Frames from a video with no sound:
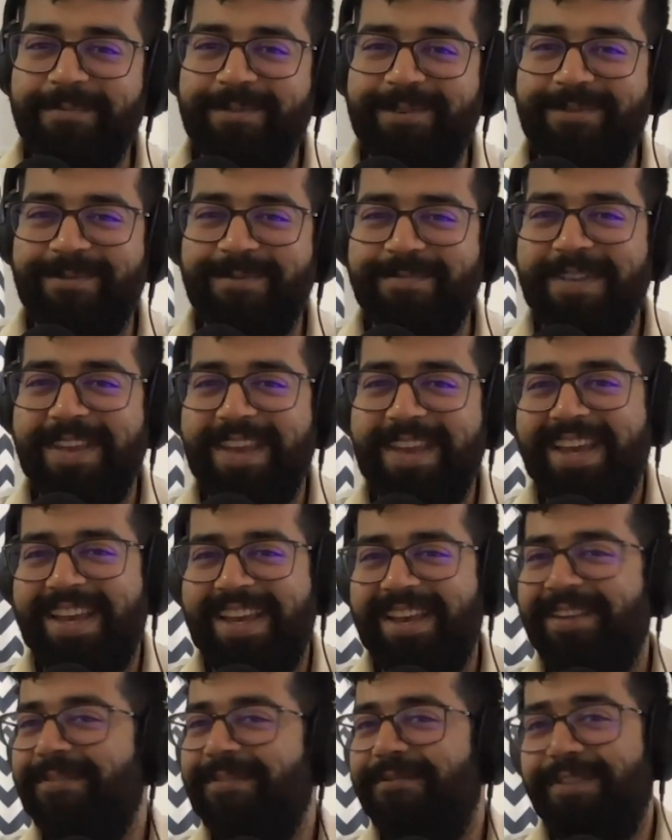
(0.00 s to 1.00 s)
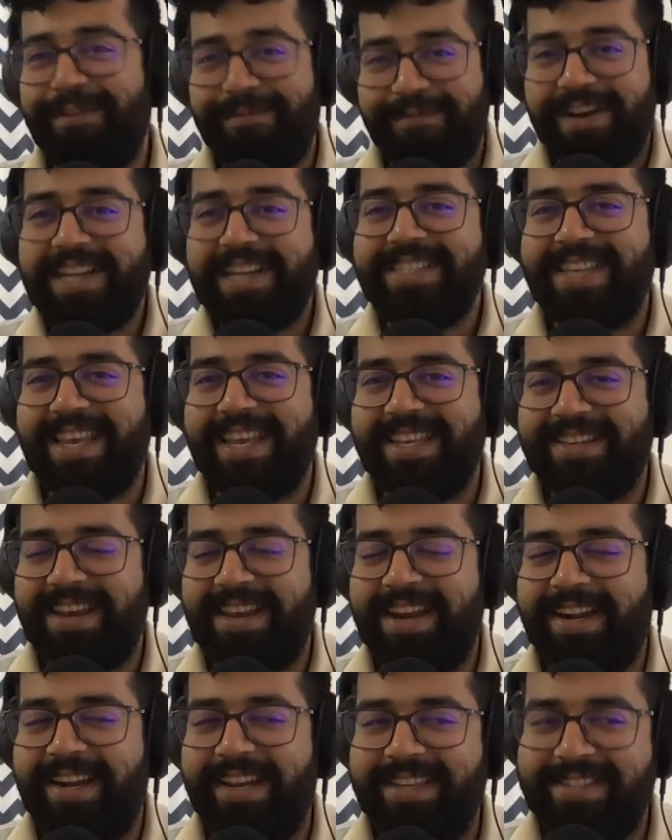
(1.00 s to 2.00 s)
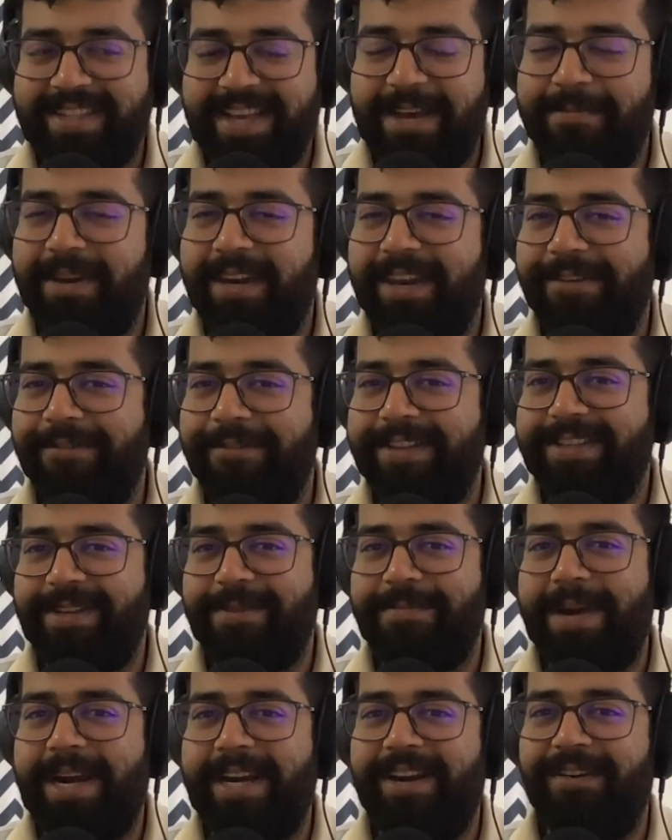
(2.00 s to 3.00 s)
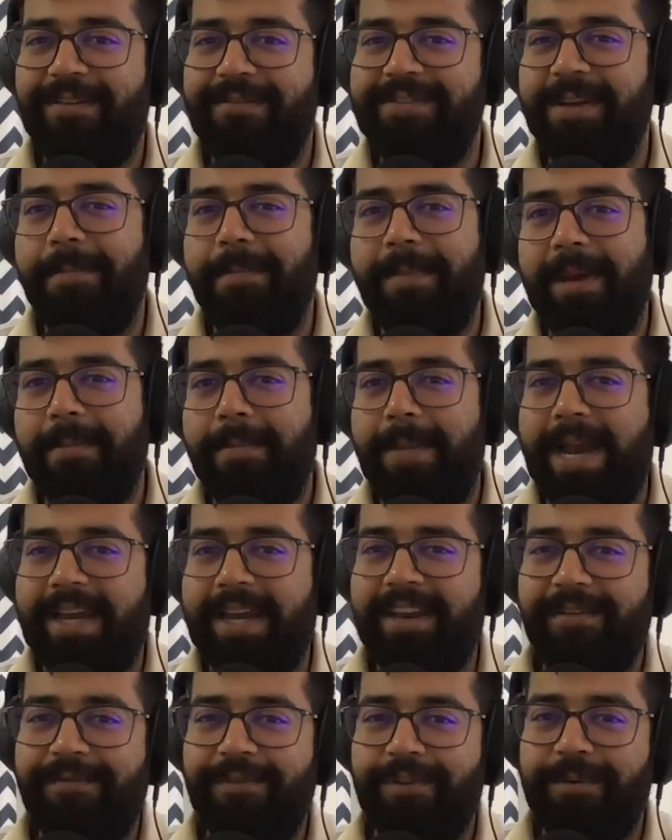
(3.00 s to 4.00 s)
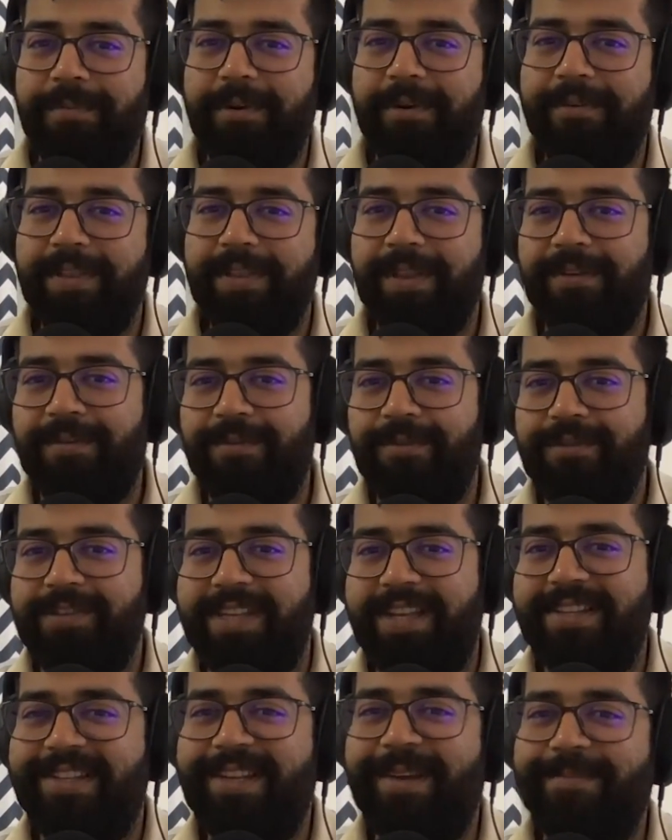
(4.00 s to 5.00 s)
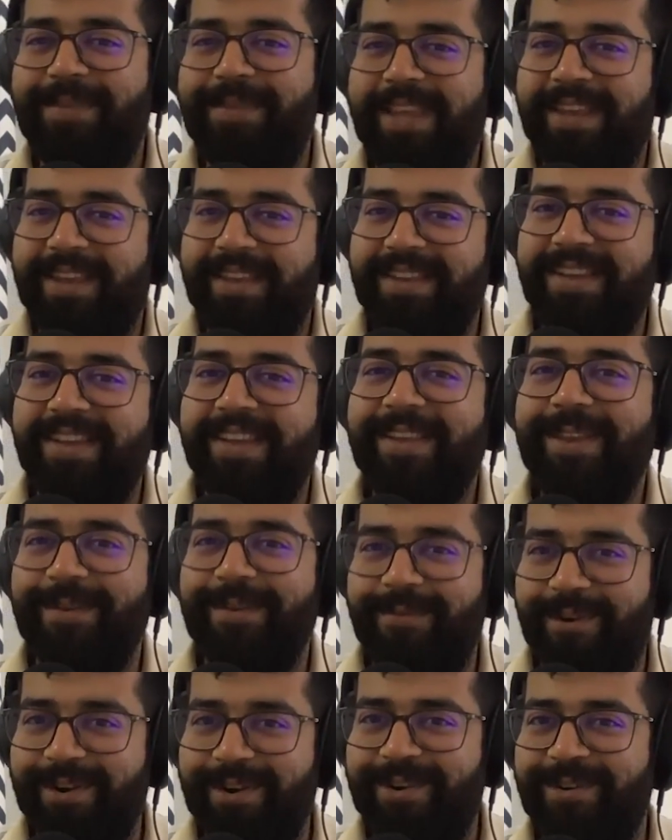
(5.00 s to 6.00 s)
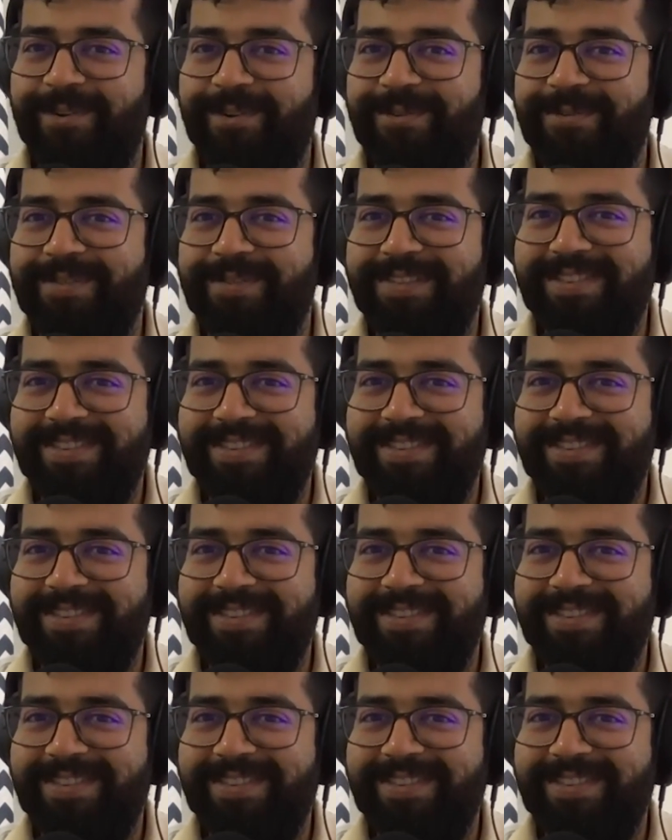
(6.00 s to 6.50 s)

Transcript: So with Fastai, at least I believe it's a matter of jumping back and forth between the course and something you want to do.